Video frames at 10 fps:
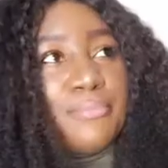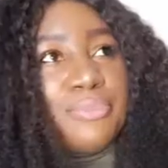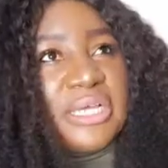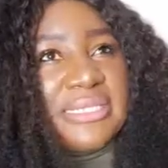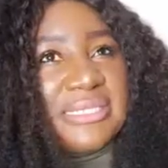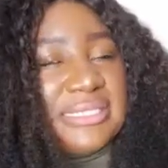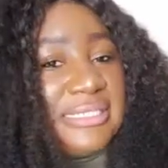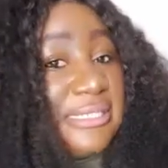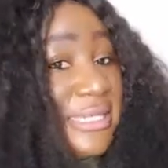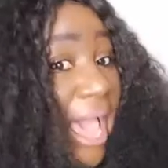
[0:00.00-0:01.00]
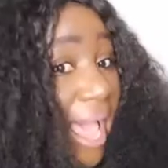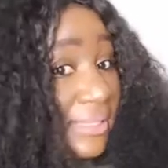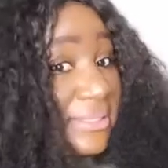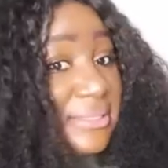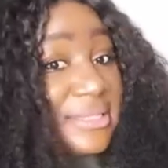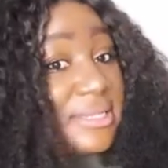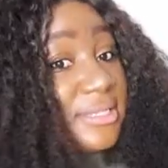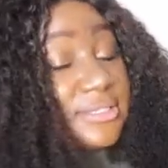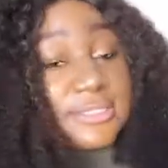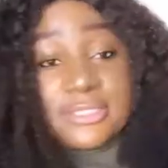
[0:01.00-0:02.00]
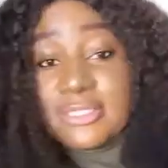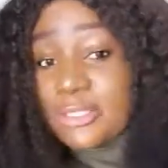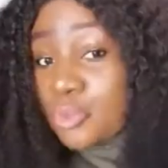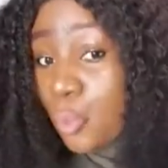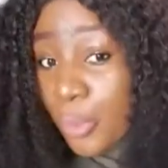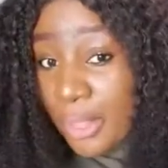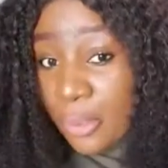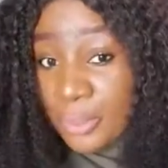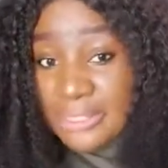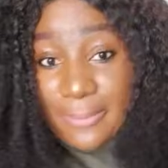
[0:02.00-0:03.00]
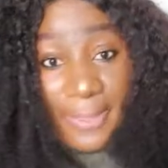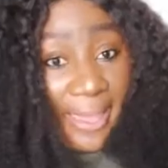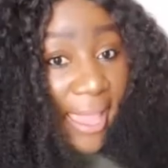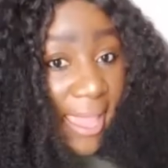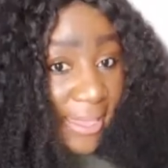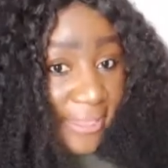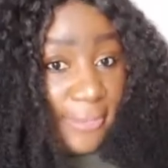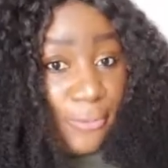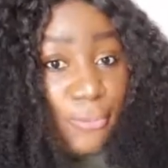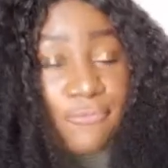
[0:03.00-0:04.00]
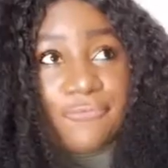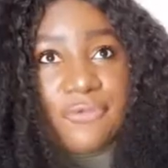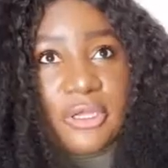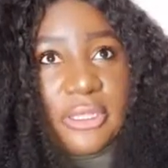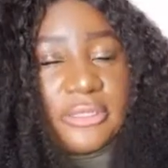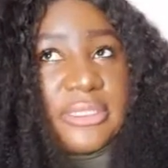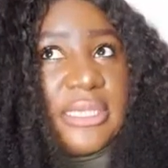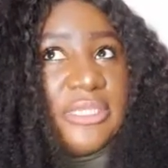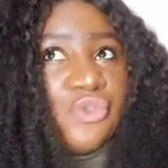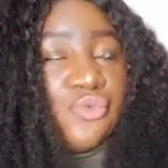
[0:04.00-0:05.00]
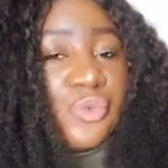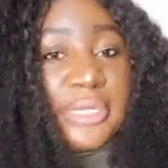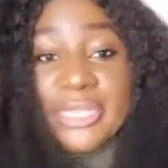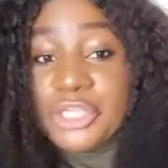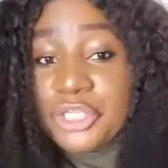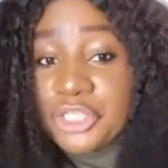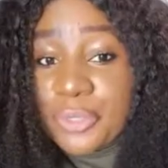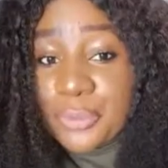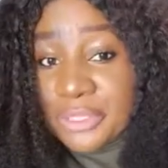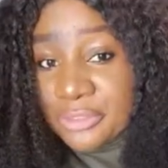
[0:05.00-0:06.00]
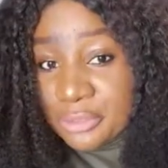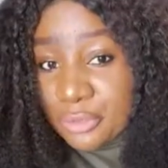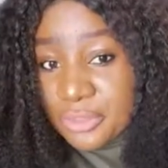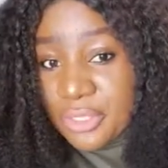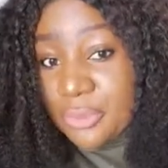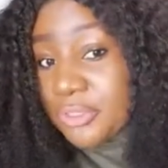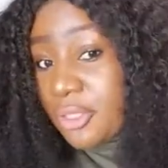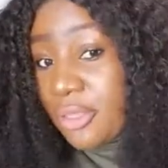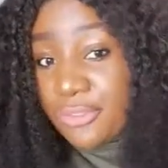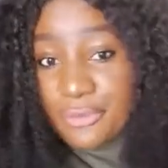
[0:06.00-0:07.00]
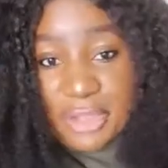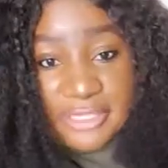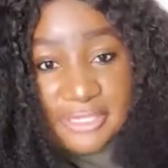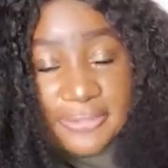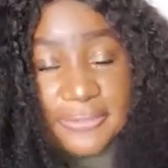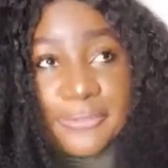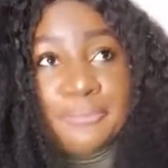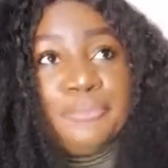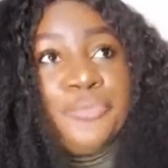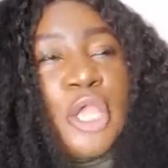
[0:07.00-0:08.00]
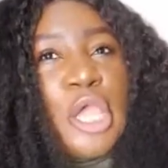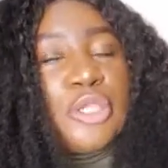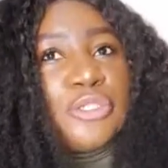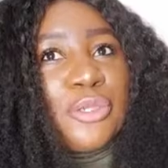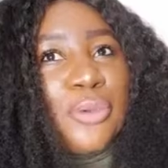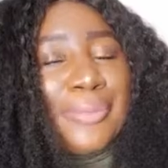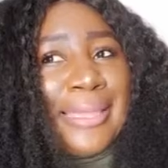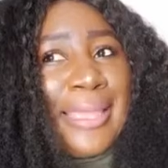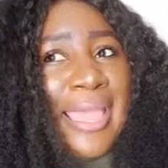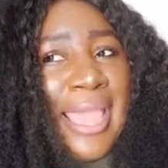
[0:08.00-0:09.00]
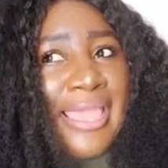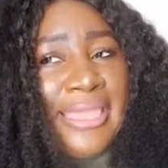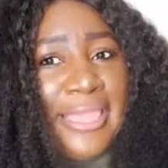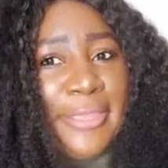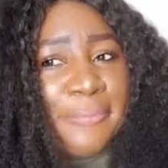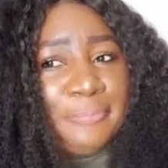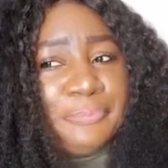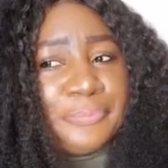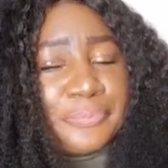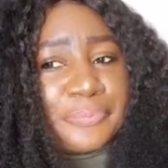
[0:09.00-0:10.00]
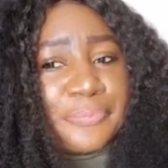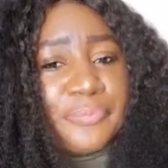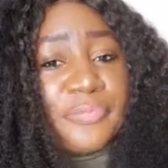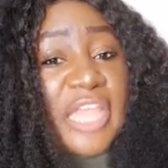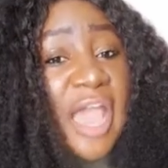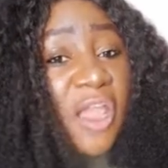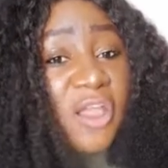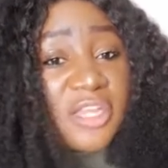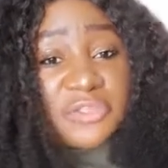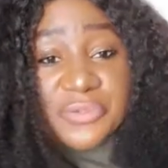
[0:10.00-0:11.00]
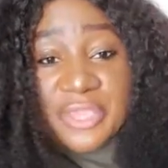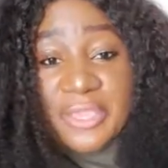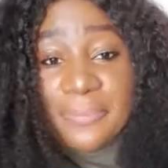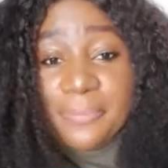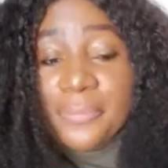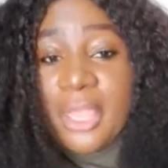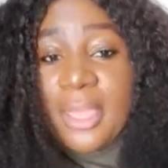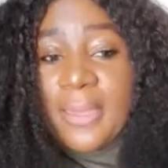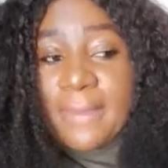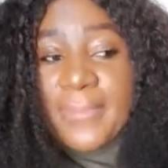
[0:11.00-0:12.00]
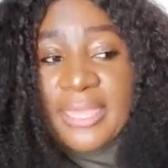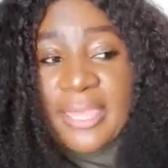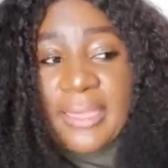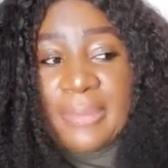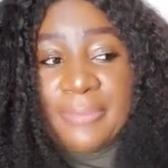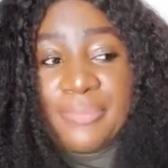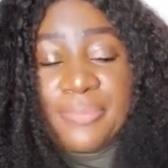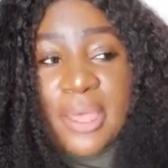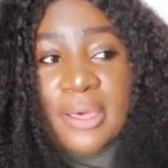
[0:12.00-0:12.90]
But that didn't sit well with Mkanyi, who felt his relationship with his daughter was threatened. So Mkanyi, according to him, became